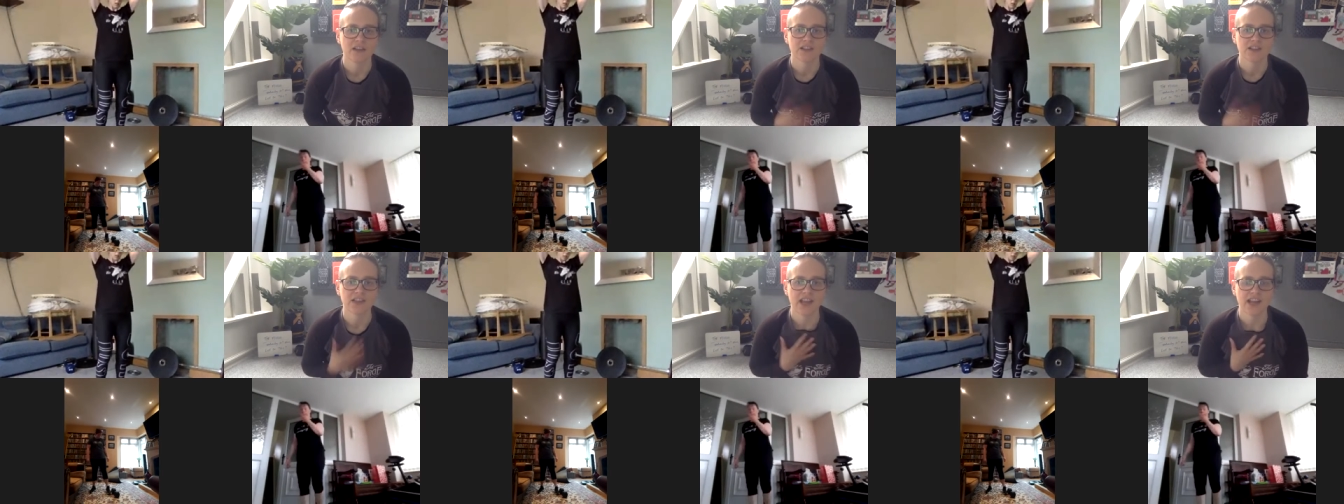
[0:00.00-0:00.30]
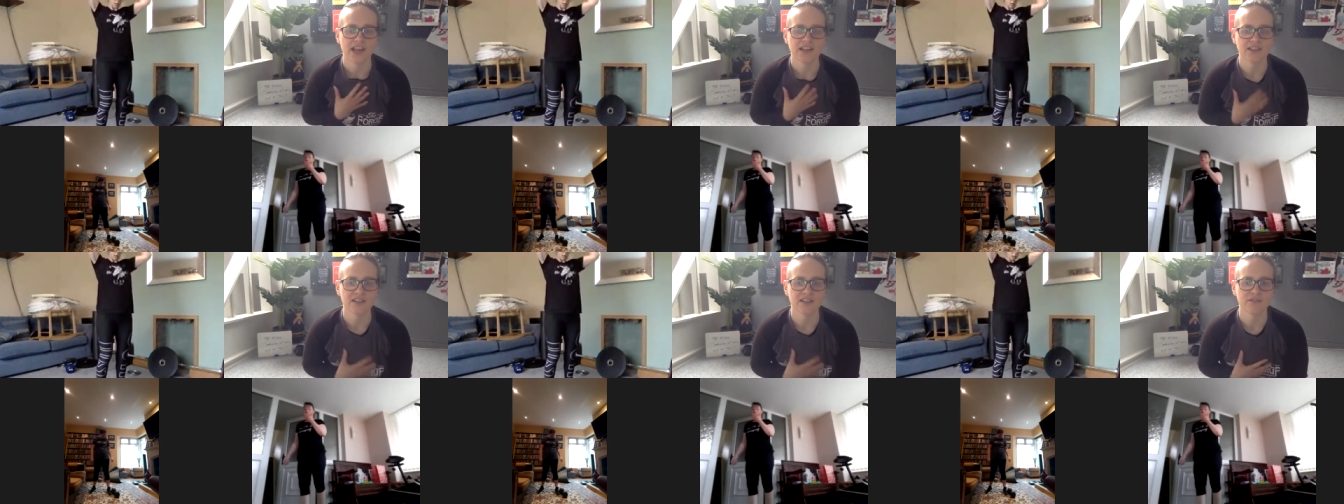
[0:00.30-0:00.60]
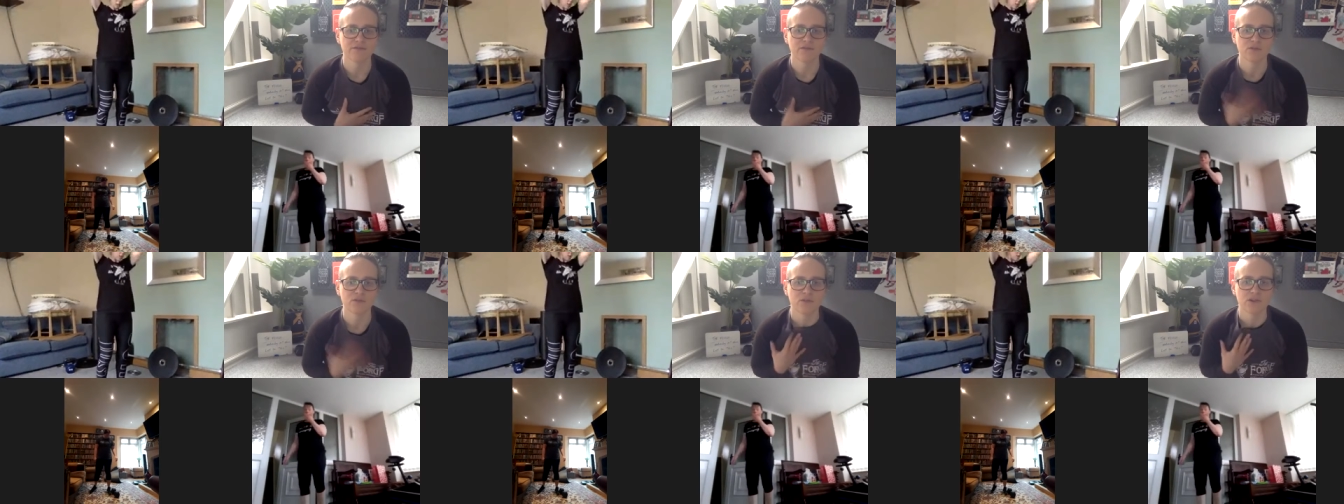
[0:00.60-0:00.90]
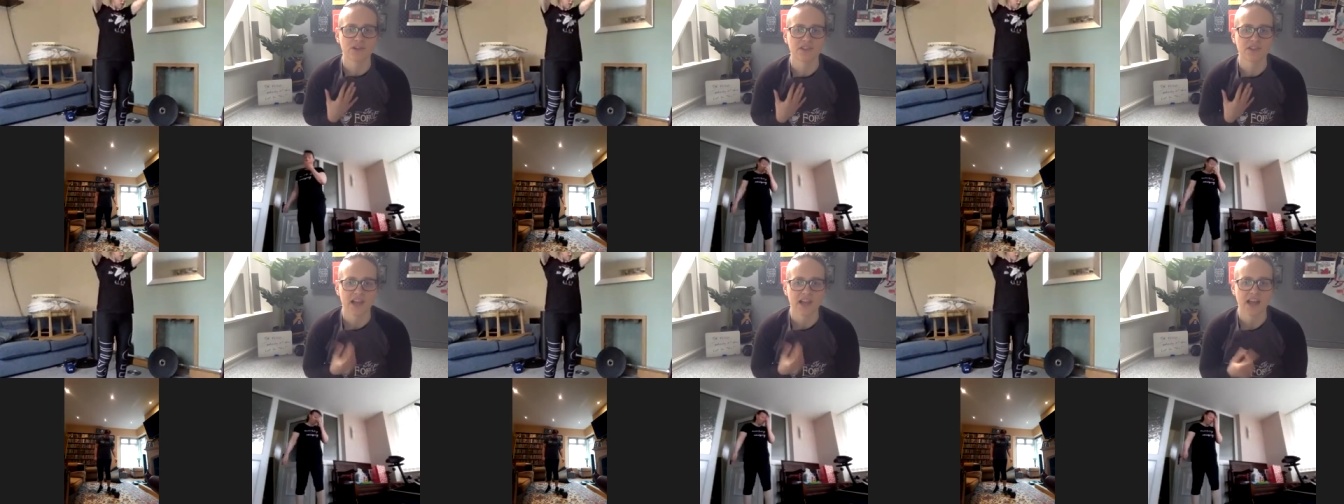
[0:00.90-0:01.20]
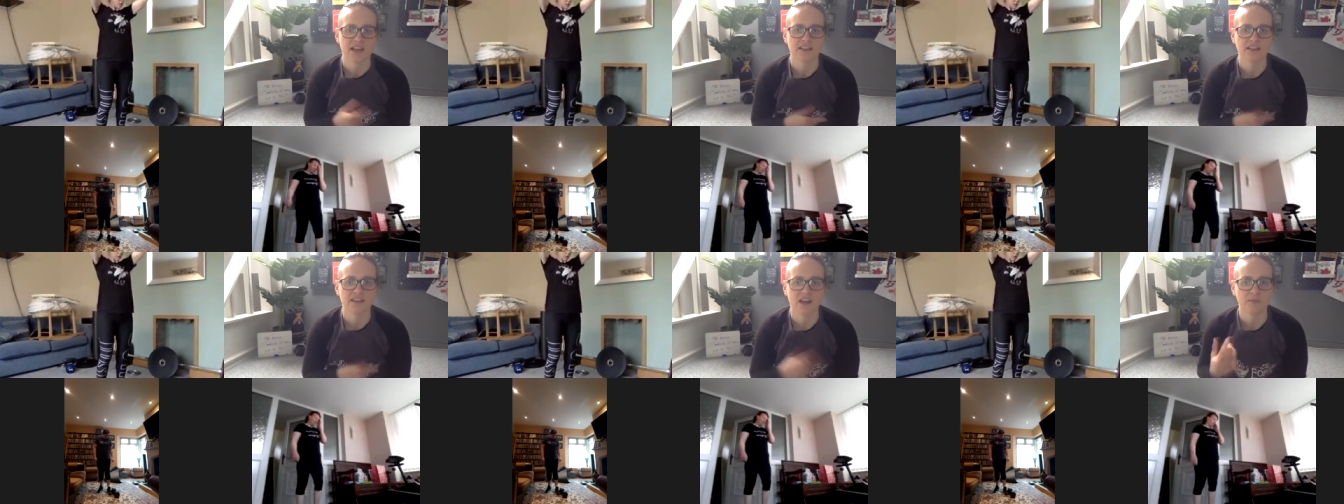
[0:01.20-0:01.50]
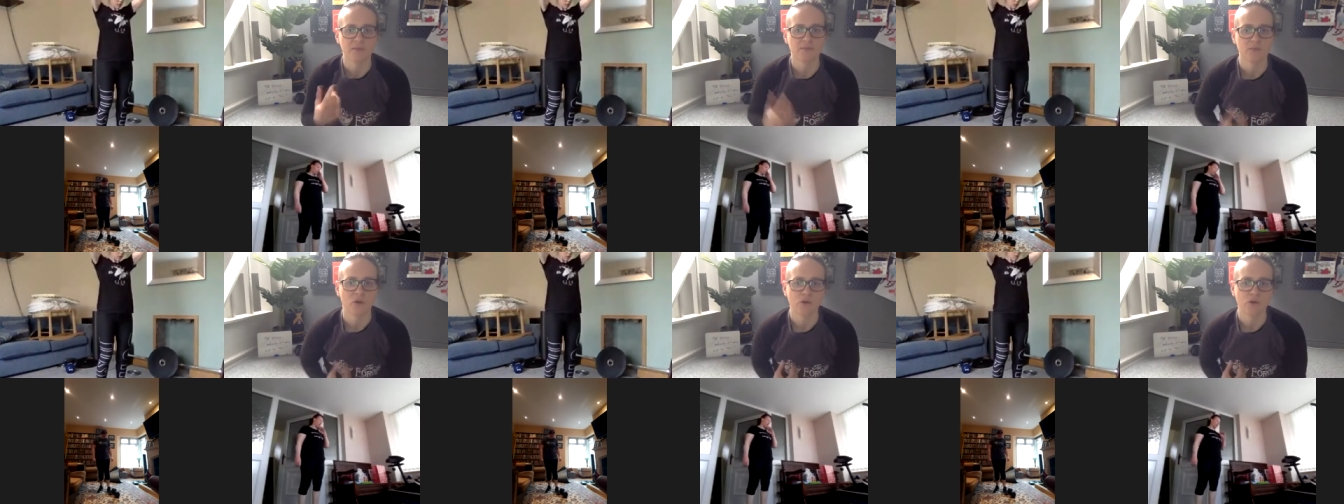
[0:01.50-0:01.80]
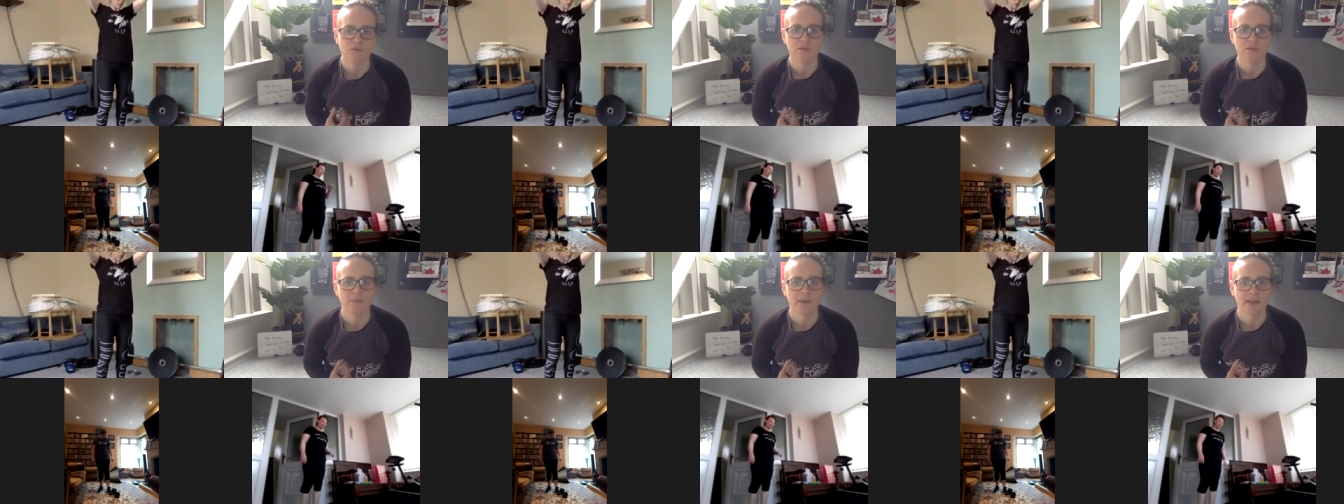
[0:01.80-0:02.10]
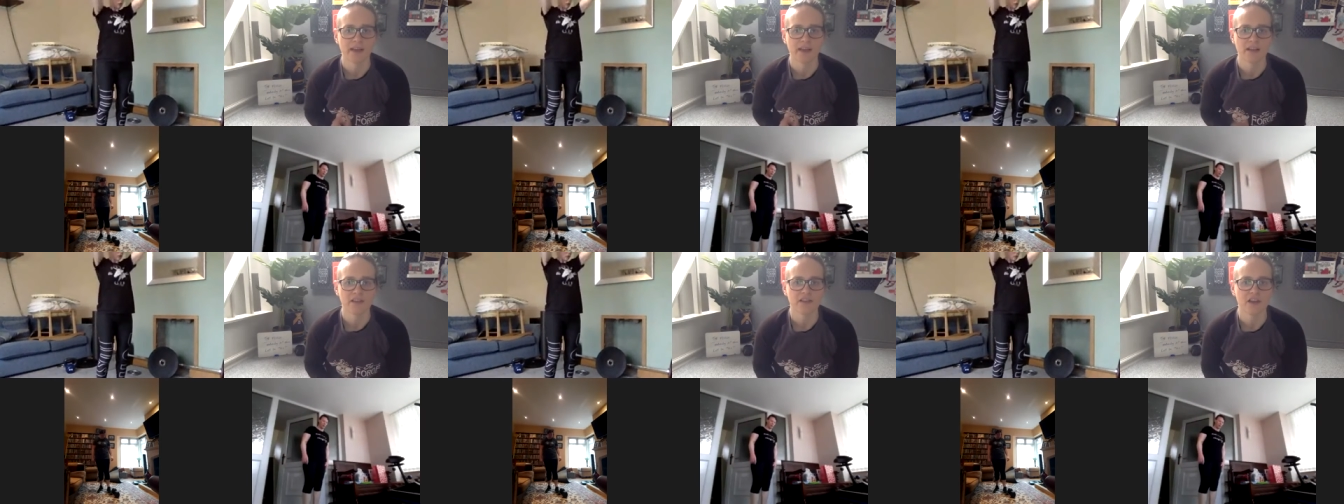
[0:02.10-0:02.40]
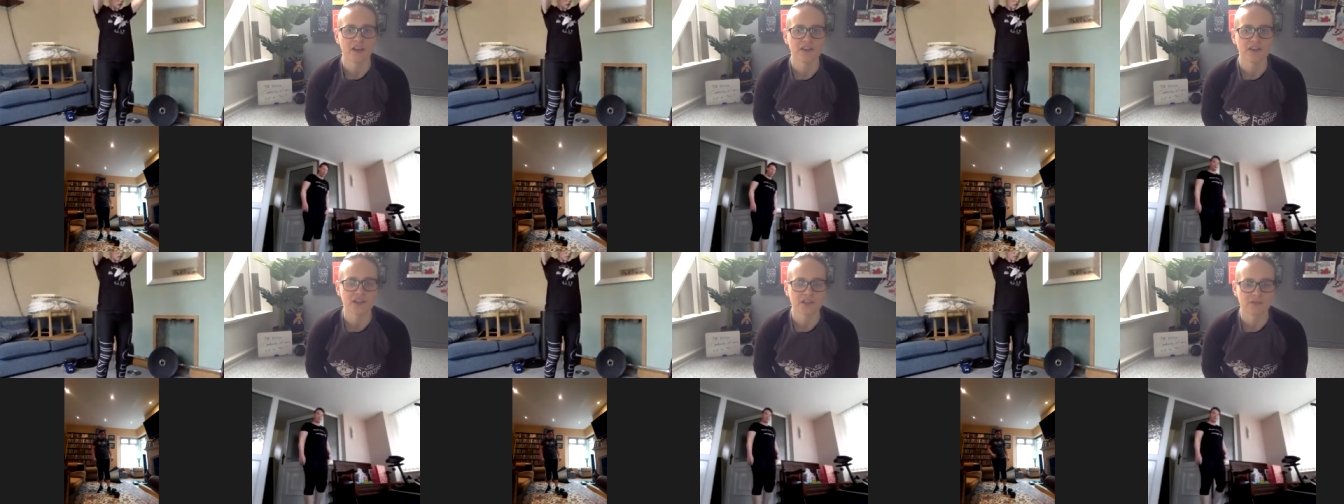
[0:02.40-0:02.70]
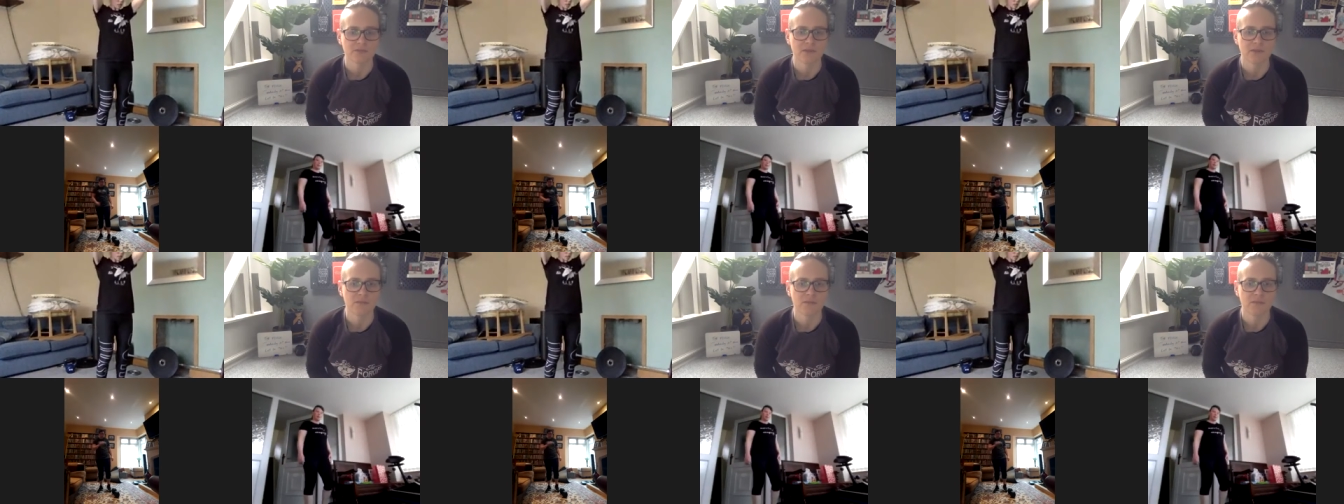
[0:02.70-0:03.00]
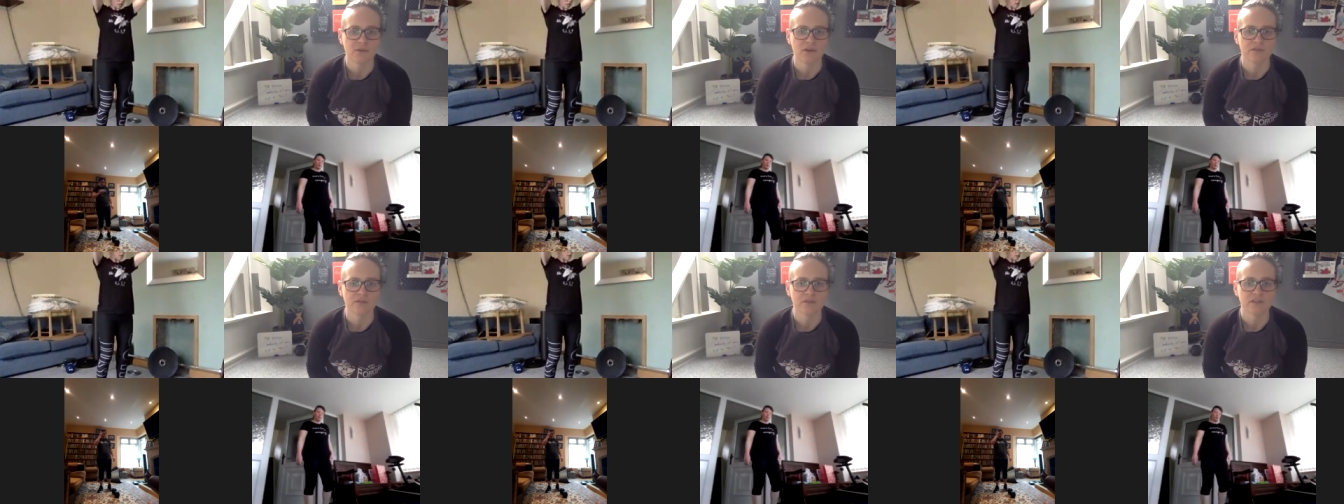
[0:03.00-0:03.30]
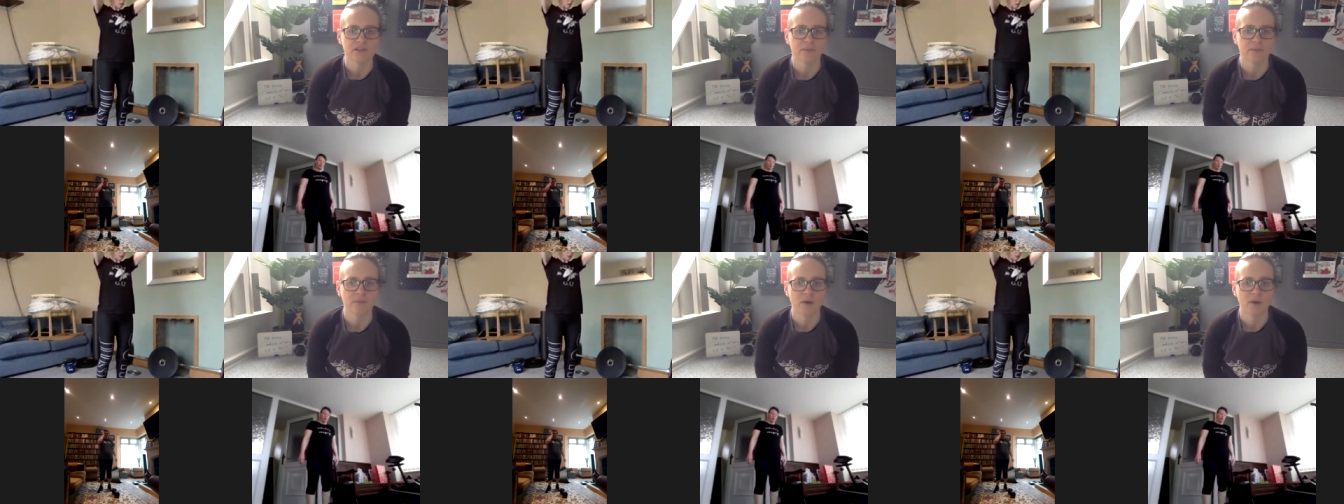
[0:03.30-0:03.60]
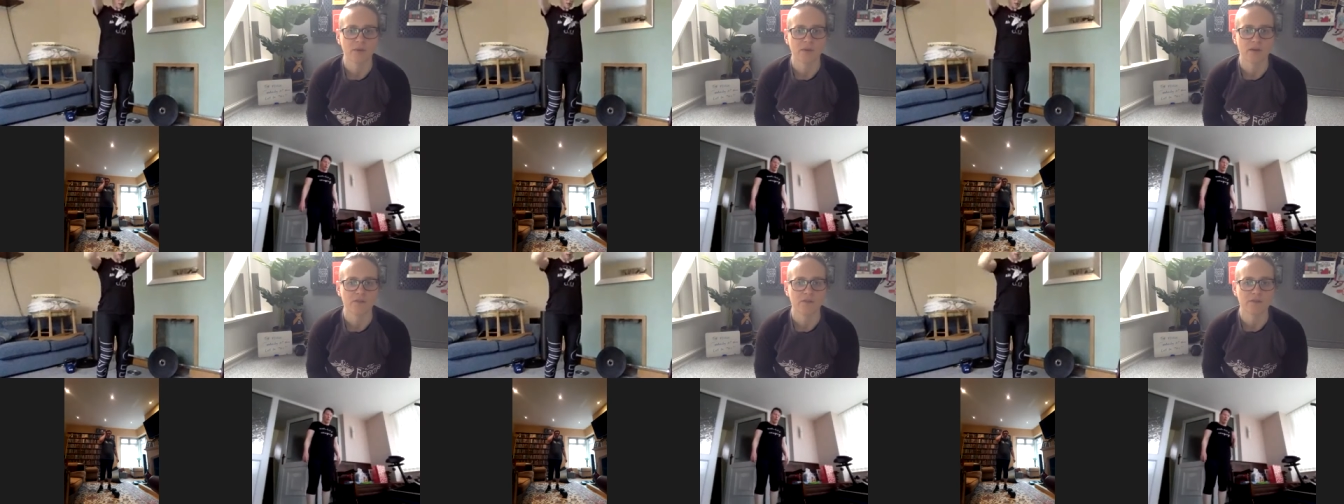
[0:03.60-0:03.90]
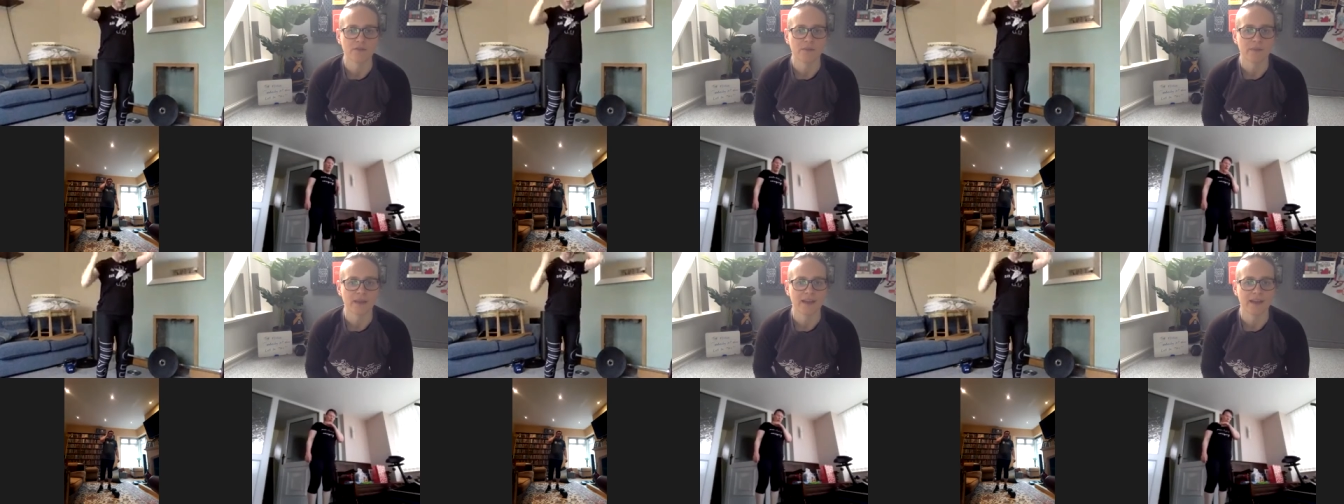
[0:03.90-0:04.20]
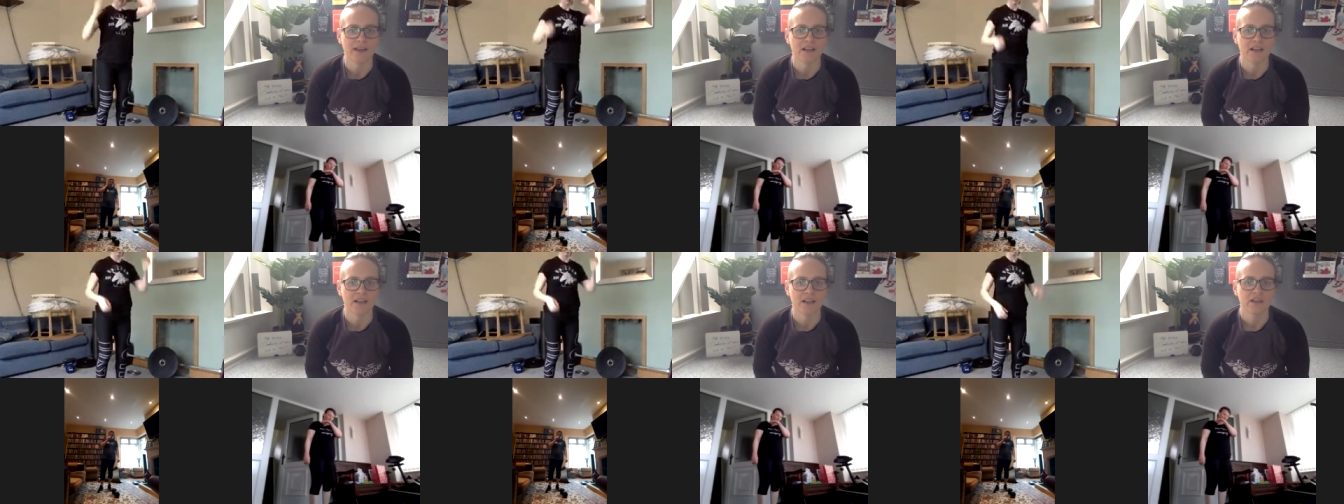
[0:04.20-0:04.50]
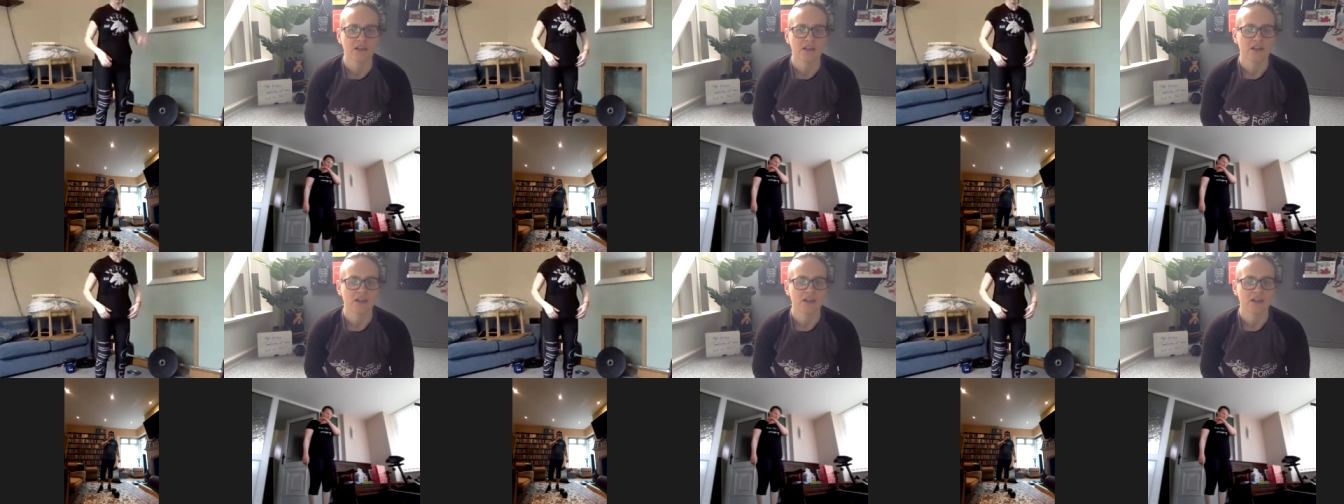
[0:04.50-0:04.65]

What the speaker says: Chest to the floor, stand up over the bell. Now just remember, if it's a burpee over the bell,